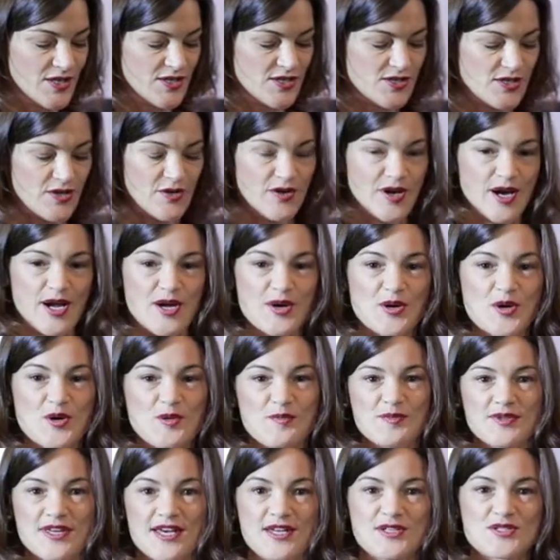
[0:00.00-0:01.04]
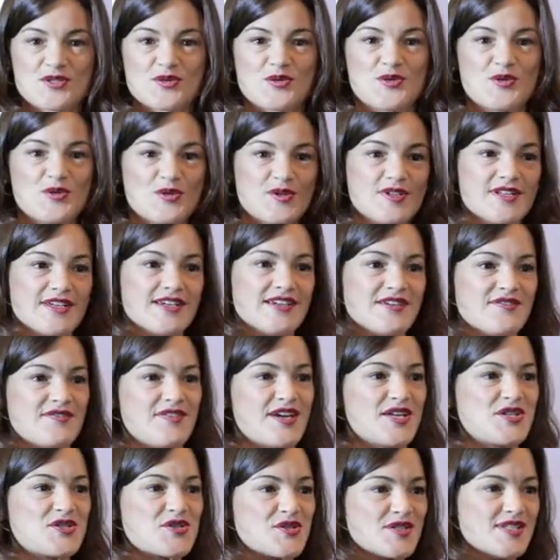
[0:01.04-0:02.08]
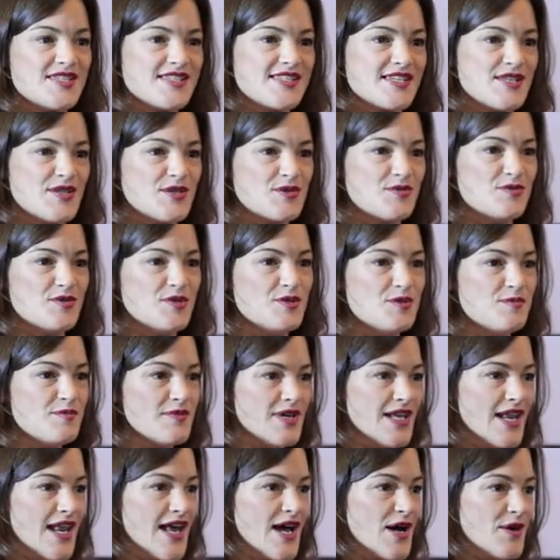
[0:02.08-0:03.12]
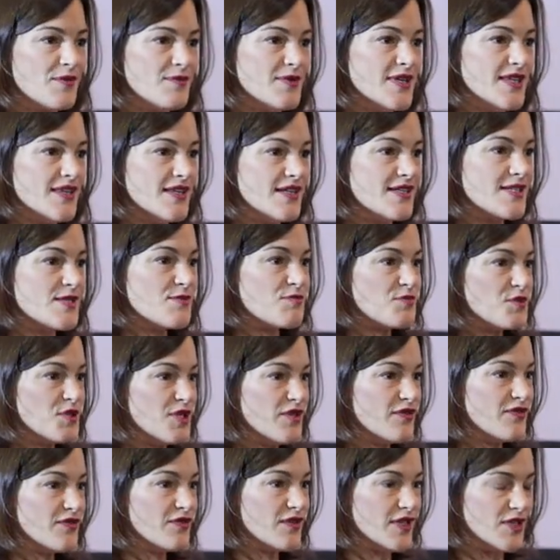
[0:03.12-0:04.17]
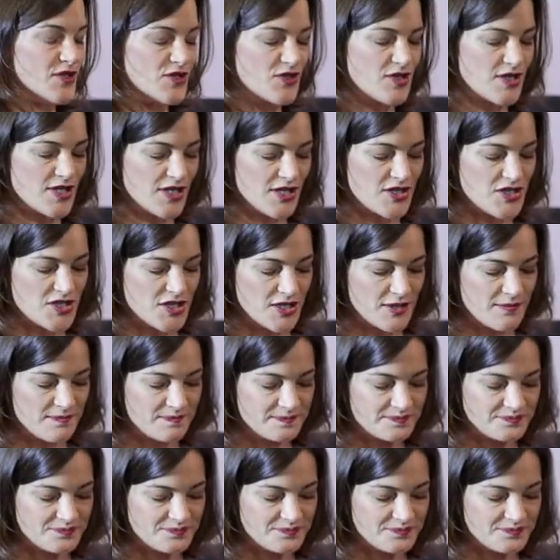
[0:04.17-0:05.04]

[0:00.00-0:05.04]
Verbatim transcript: So I hope that all the veterans in the room allow me this brief introduction.